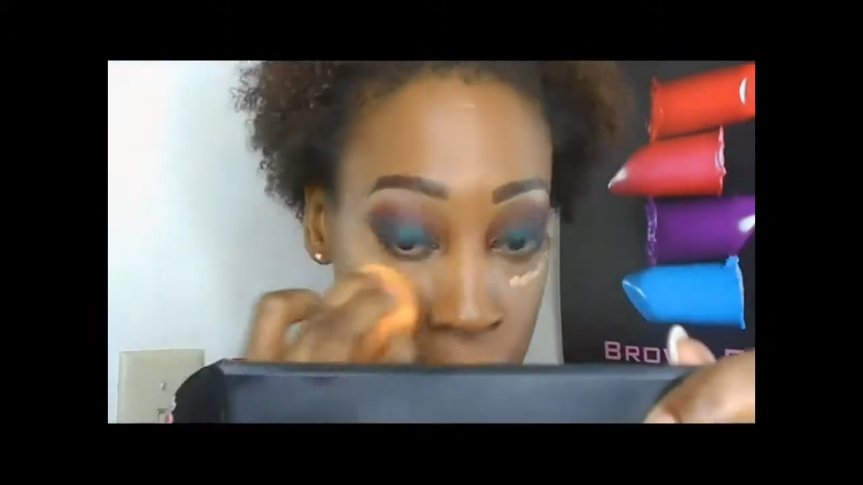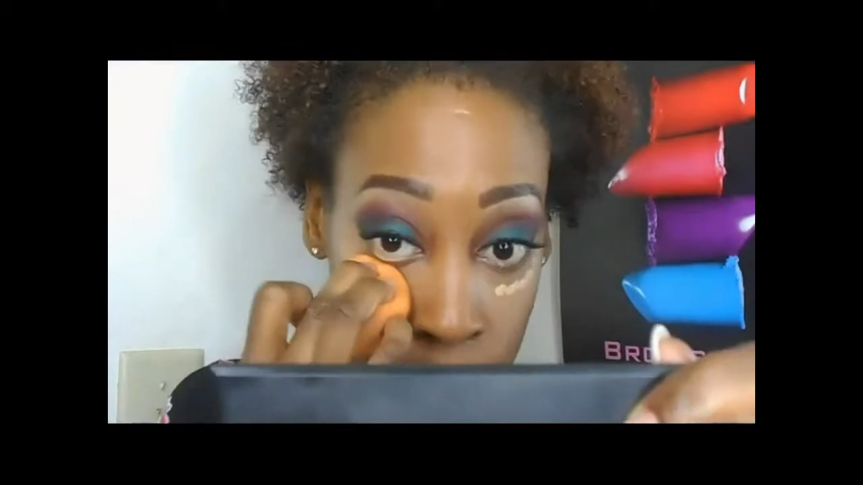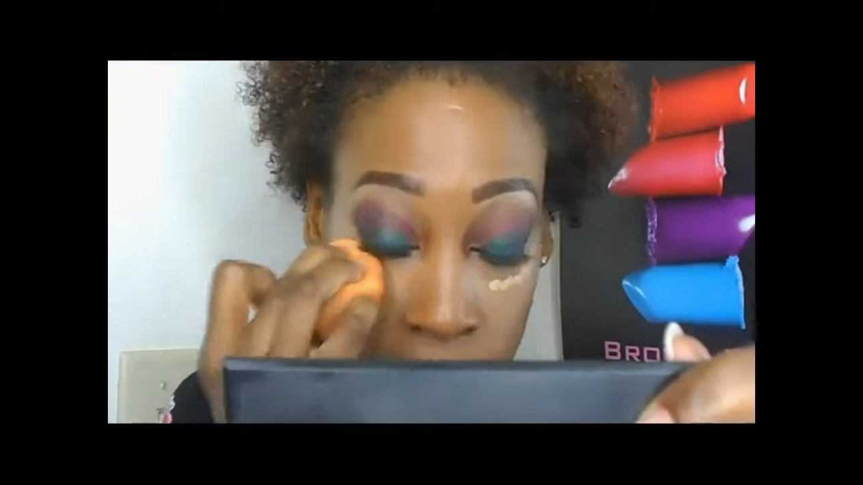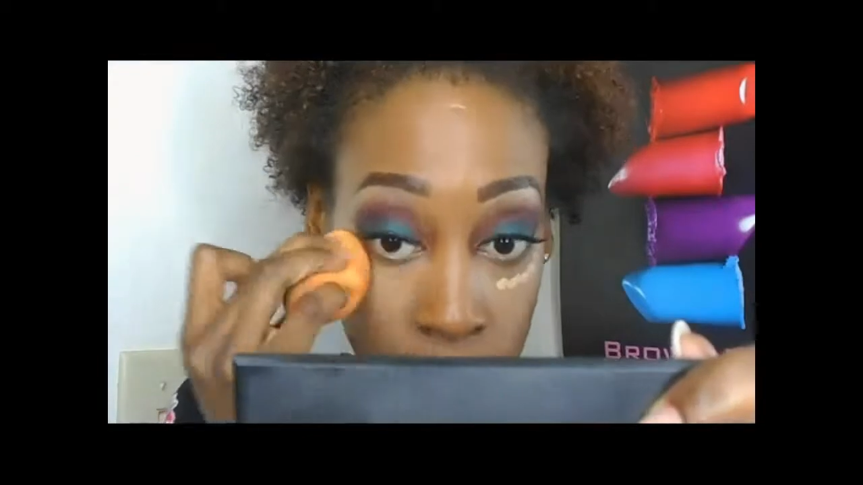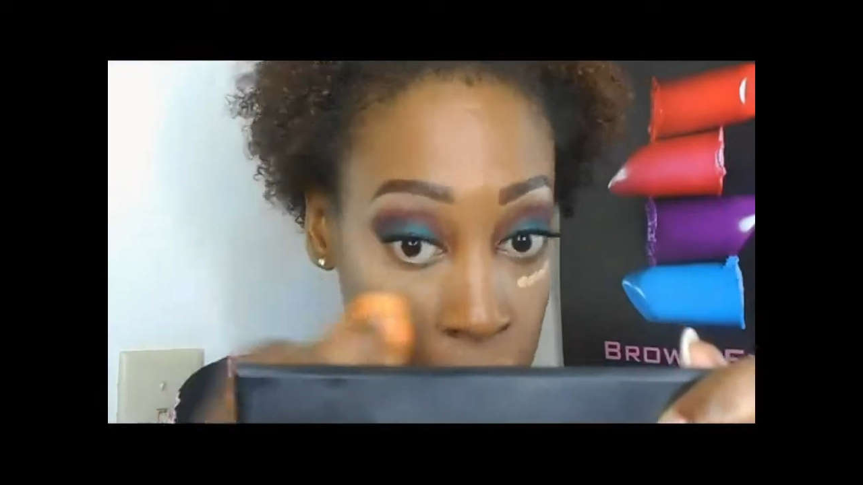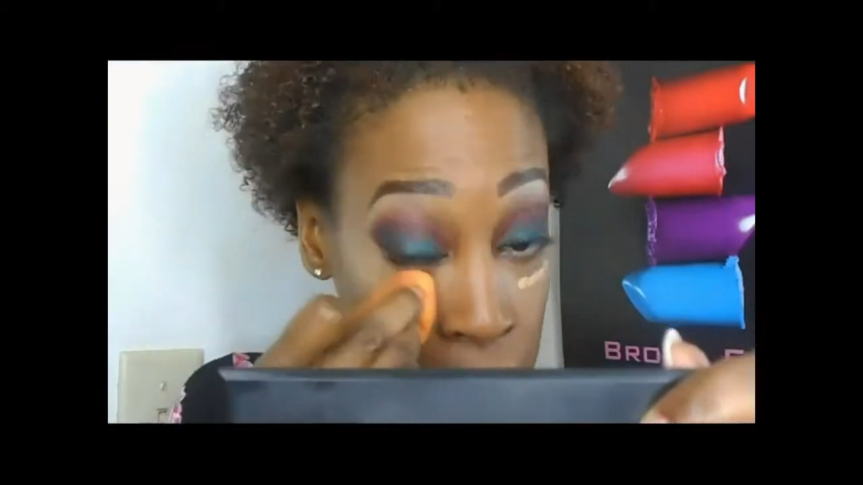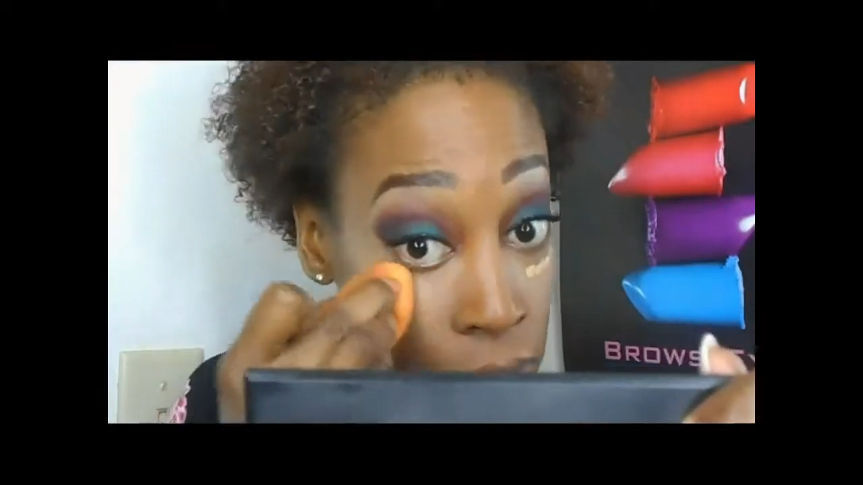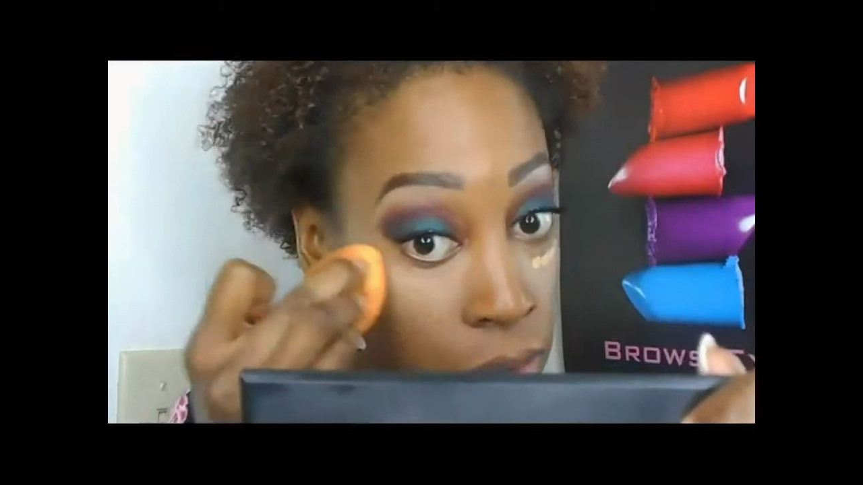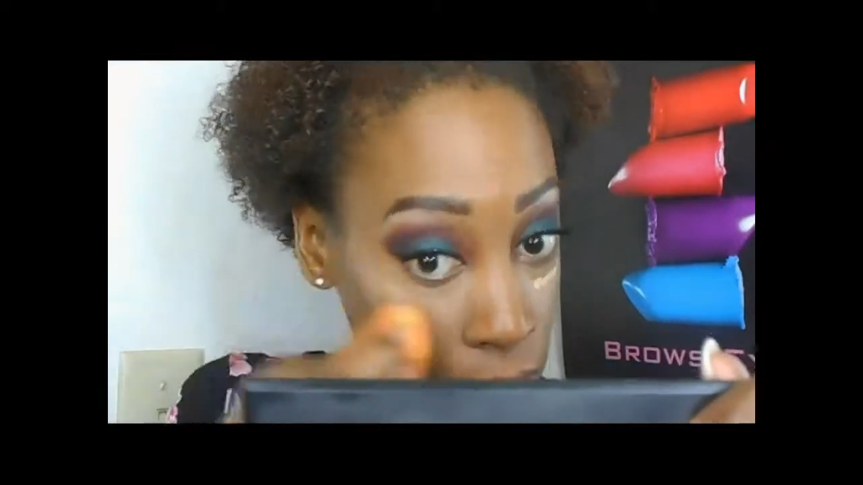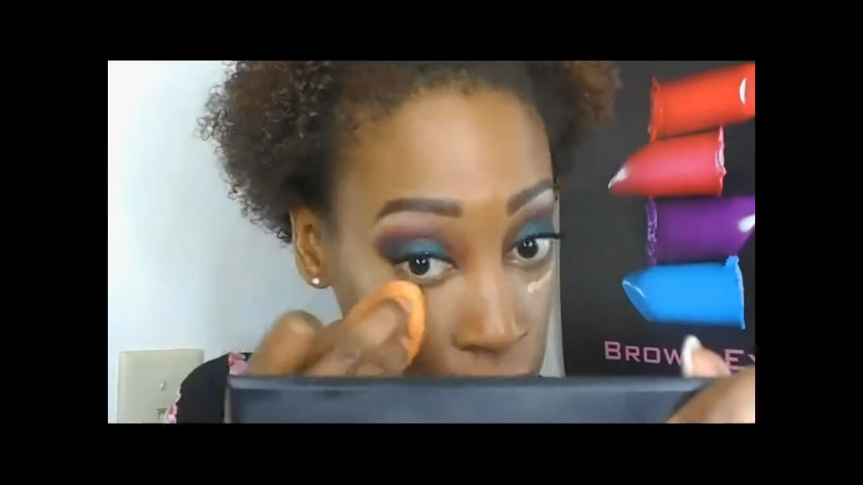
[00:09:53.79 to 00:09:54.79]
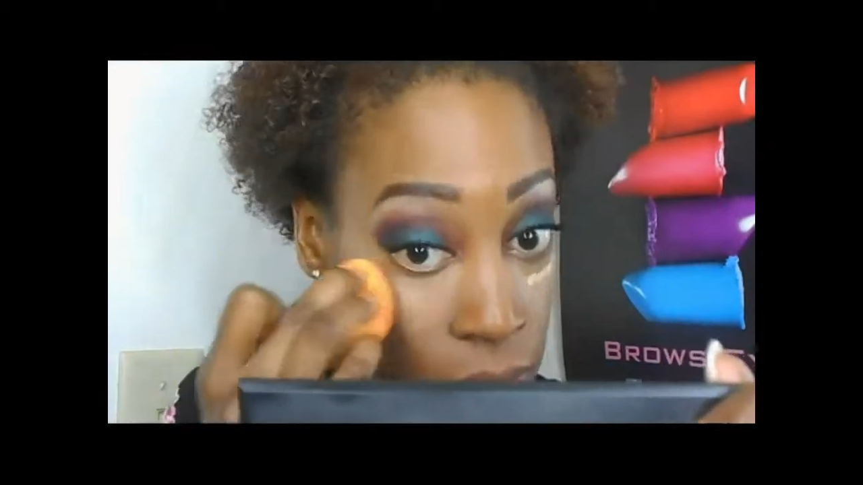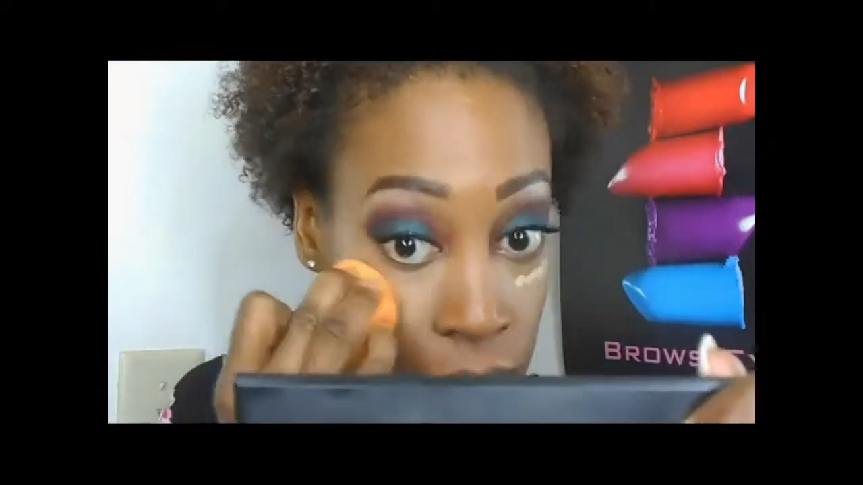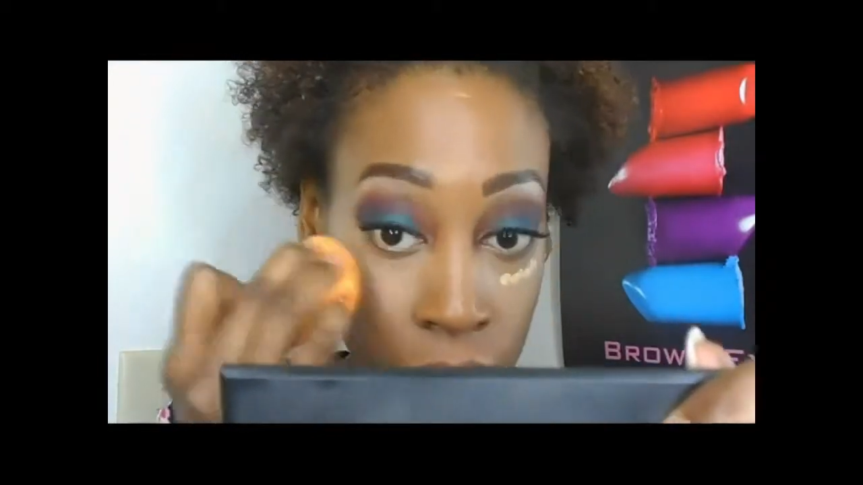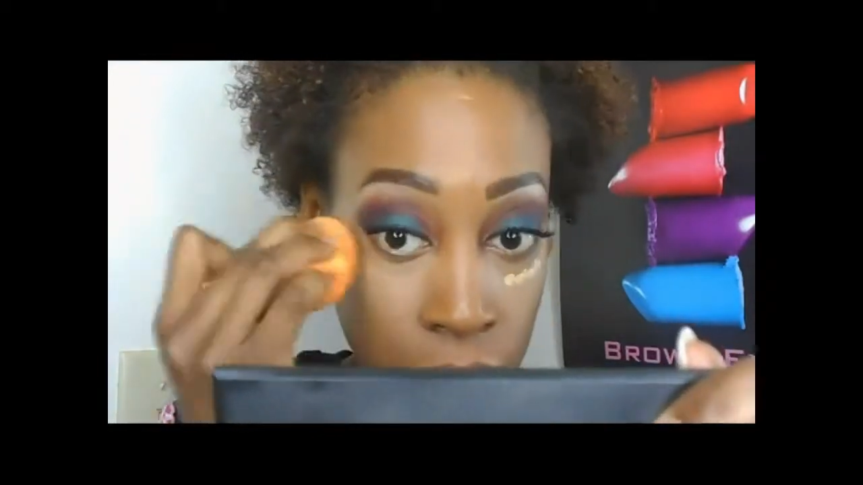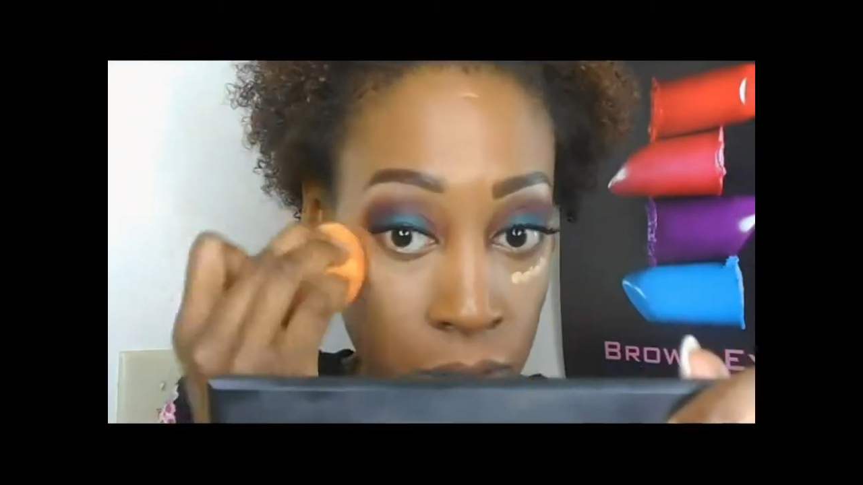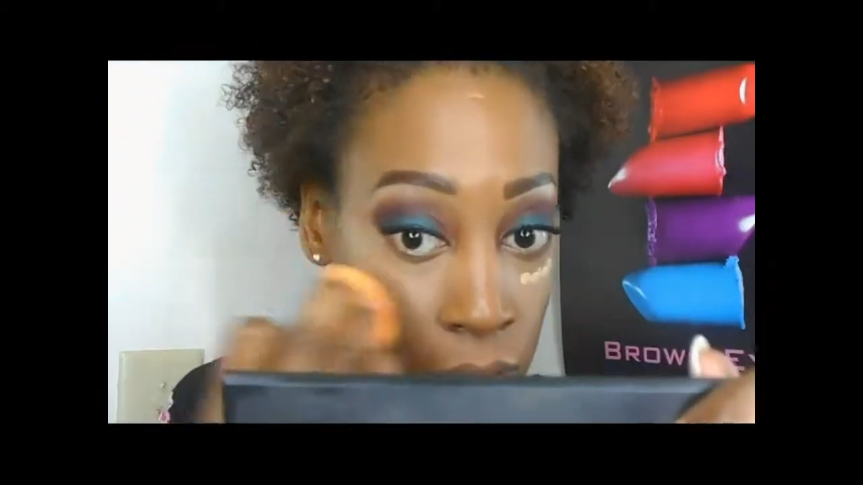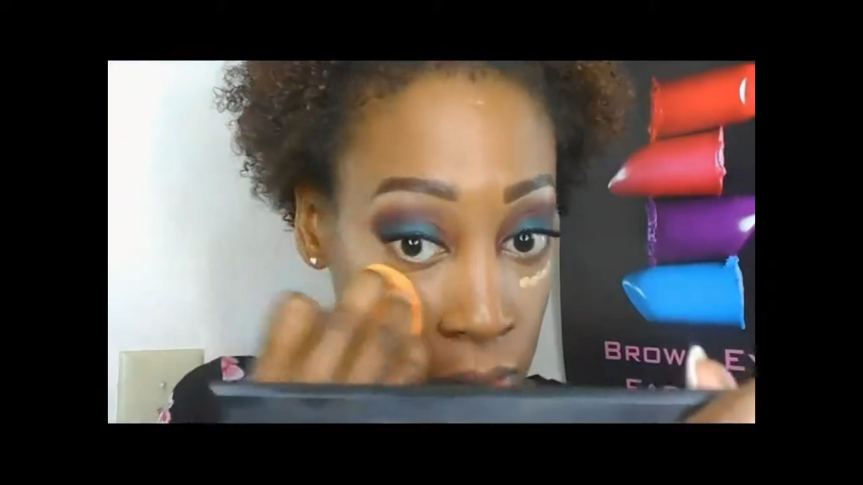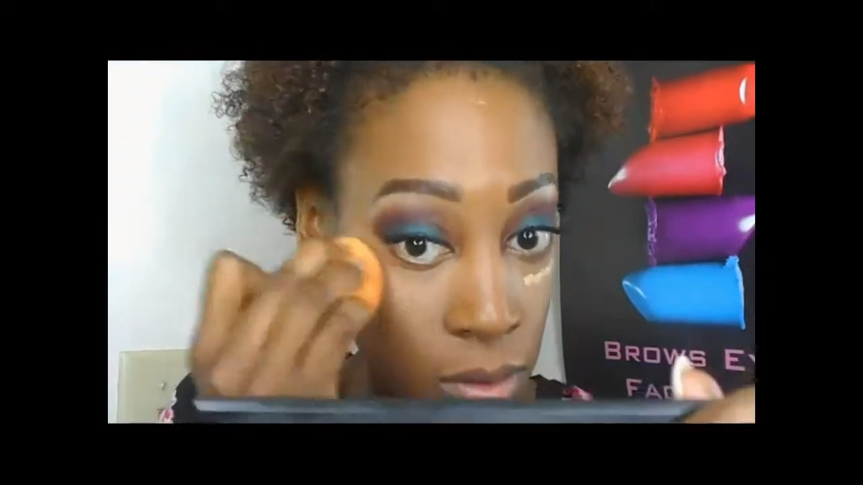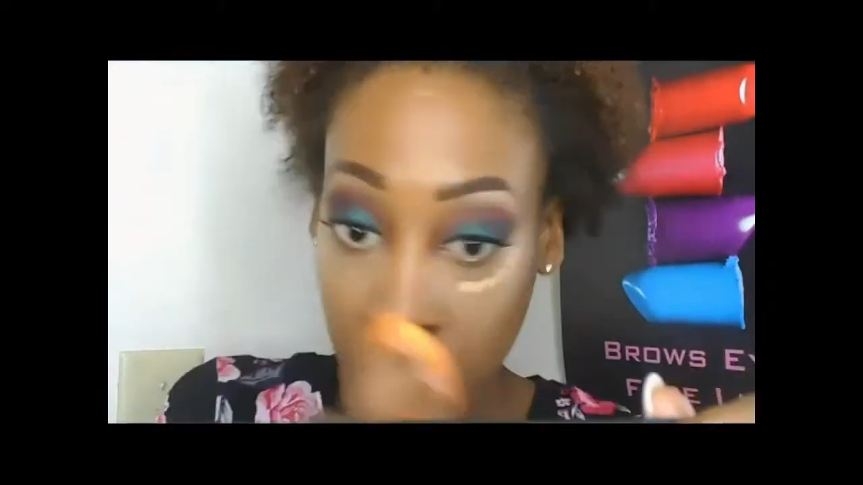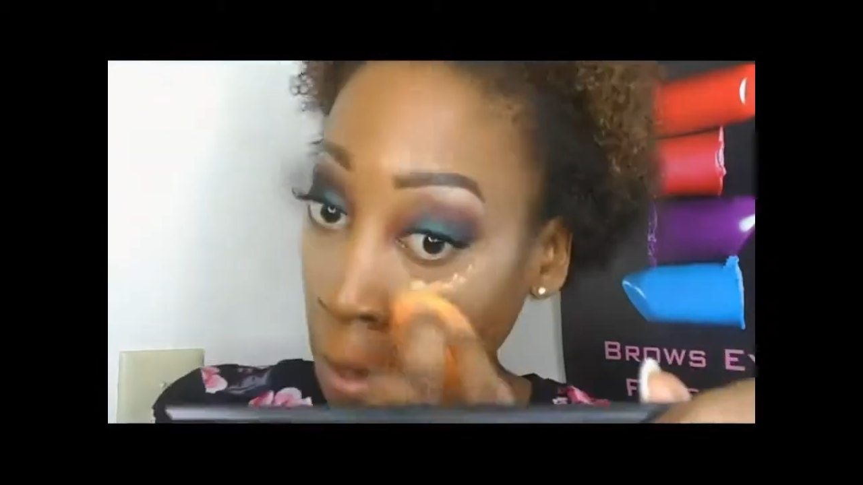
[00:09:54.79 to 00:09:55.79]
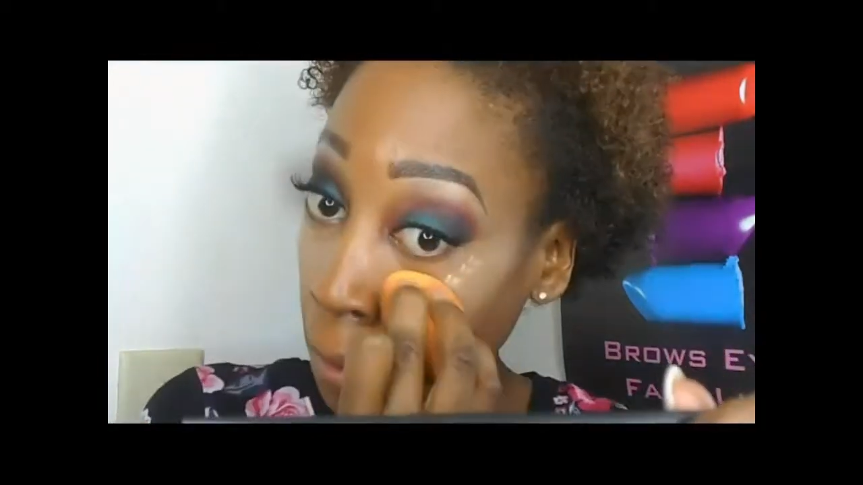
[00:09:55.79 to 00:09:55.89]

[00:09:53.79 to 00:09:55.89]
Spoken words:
It does have a deeper shade,